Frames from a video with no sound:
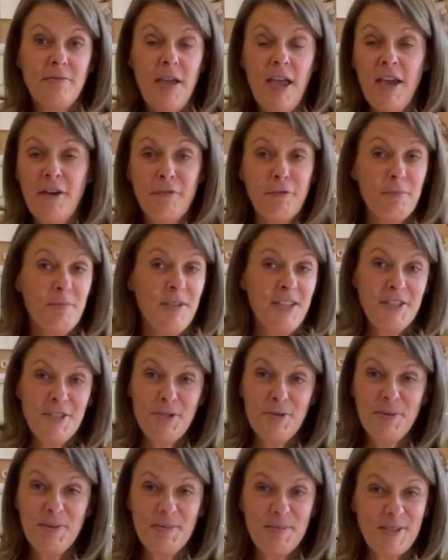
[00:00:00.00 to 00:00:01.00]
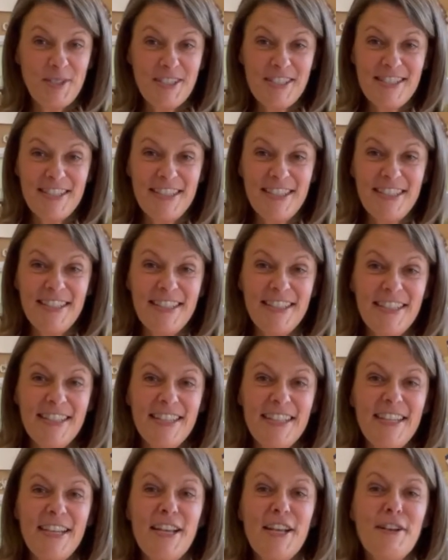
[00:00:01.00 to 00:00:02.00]
ever meet you in person,
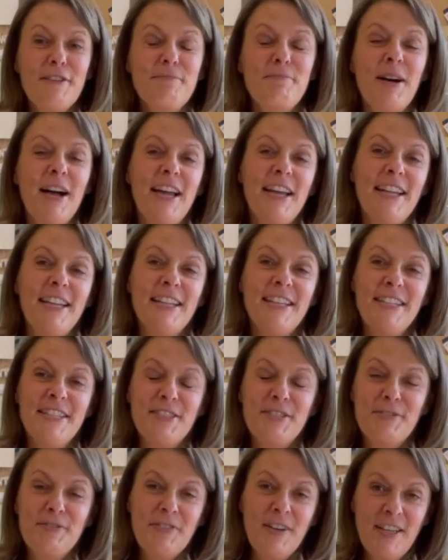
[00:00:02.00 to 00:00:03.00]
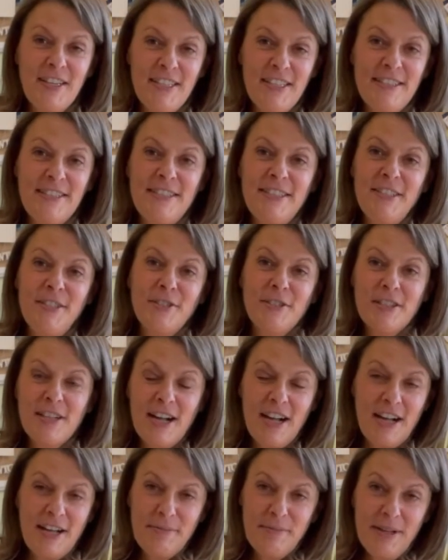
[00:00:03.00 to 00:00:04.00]
but it is fun to see your
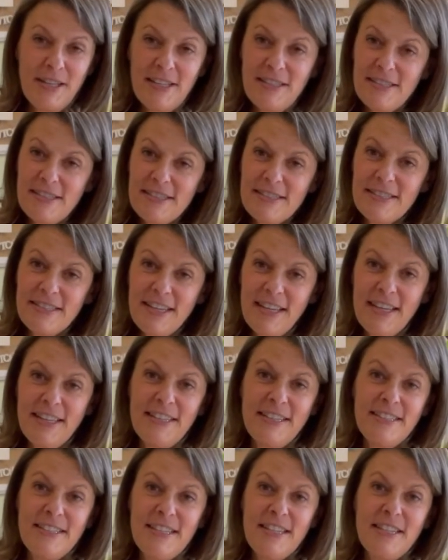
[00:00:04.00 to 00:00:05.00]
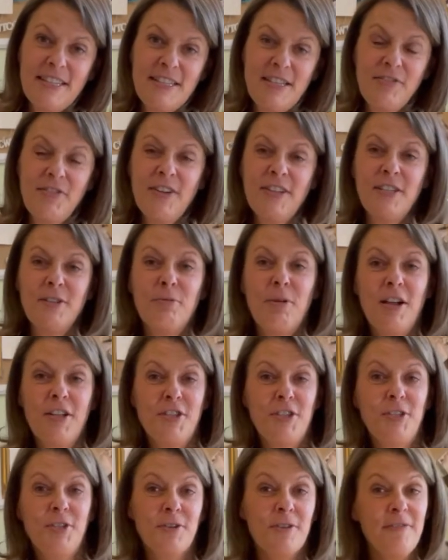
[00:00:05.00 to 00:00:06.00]
comments, and it's fun to
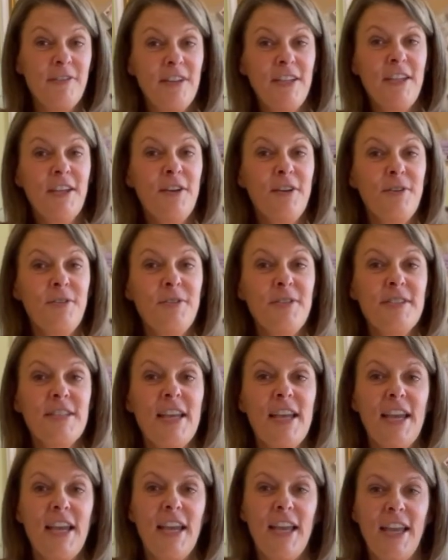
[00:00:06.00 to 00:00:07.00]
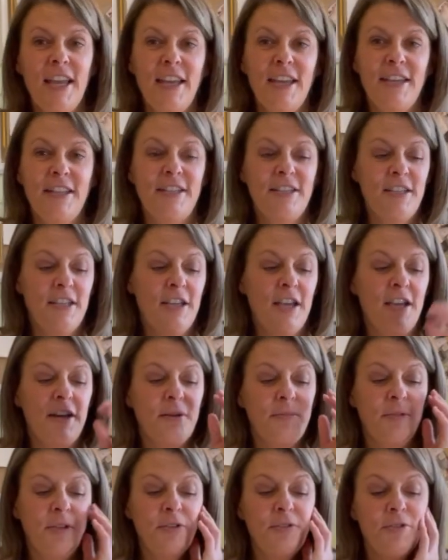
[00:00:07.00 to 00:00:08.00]
watch your videos, and
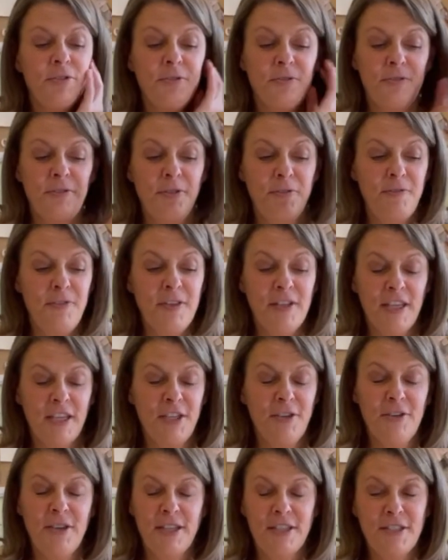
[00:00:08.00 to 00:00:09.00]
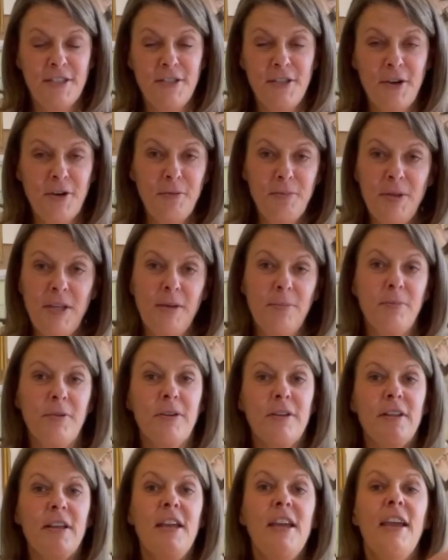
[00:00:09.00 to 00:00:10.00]
you feel like you get to know
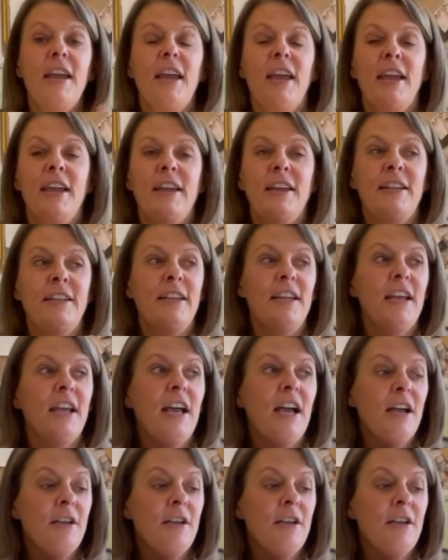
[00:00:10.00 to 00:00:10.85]
people. And